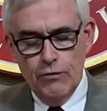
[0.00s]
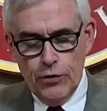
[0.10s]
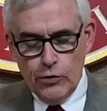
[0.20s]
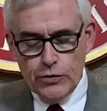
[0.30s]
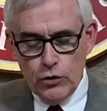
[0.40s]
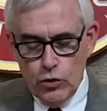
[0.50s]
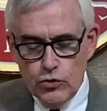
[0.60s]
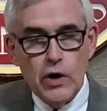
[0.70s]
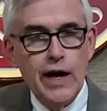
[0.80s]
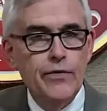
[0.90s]
For those of you who
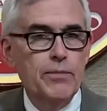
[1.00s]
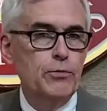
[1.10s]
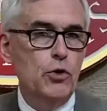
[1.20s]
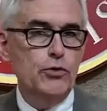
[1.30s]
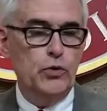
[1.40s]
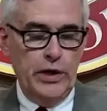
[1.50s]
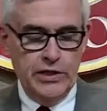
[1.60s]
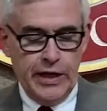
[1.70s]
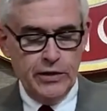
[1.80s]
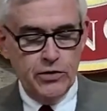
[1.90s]
drive up North
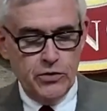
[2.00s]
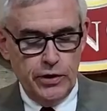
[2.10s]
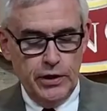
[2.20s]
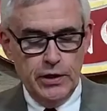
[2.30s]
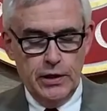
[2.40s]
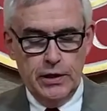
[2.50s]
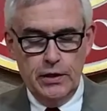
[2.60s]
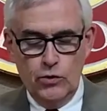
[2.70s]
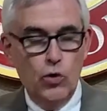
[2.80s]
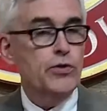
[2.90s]
22nd Street,
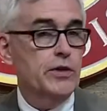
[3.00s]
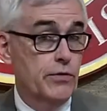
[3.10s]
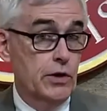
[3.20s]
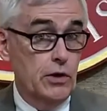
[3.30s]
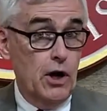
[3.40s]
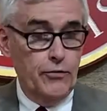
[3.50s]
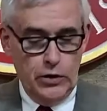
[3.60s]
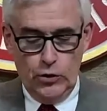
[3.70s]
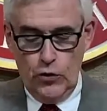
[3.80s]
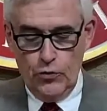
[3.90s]
north of the
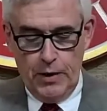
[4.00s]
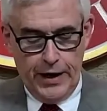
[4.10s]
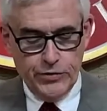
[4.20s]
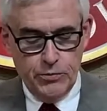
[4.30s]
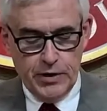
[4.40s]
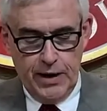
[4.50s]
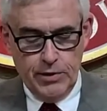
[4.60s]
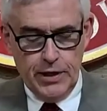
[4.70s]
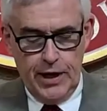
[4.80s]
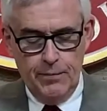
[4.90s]
Garfield overpass from time
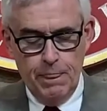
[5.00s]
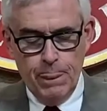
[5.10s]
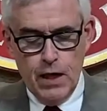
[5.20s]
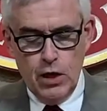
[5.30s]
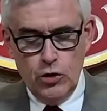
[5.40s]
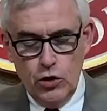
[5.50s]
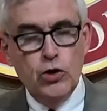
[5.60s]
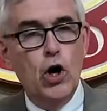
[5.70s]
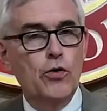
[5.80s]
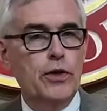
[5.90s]
to time, you
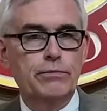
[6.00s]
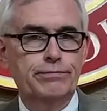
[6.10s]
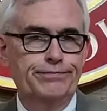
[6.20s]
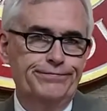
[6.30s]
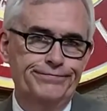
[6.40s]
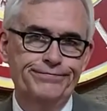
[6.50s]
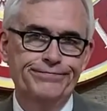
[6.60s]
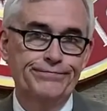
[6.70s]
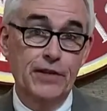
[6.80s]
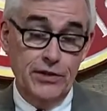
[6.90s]
know that
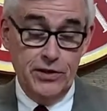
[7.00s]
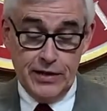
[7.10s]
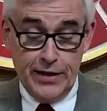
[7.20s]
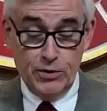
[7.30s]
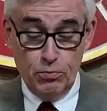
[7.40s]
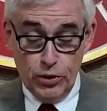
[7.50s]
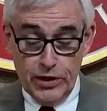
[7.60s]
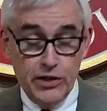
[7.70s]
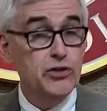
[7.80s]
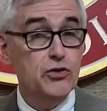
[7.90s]
this is not the
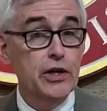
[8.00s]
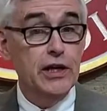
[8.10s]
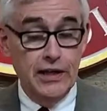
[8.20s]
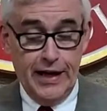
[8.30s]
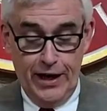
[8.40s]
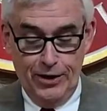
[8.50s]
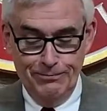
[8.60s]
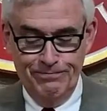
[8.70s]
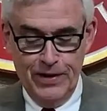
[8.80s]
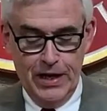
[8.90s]
prettiest street in Decatur.